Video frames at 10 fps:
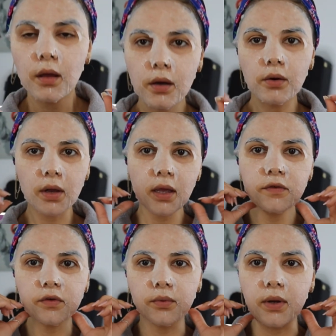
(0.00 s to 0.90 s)
Okay,
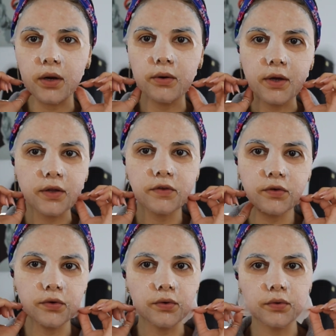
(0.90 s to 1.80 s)
so we are going
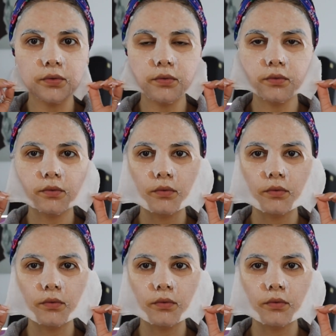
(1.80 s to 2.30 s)
to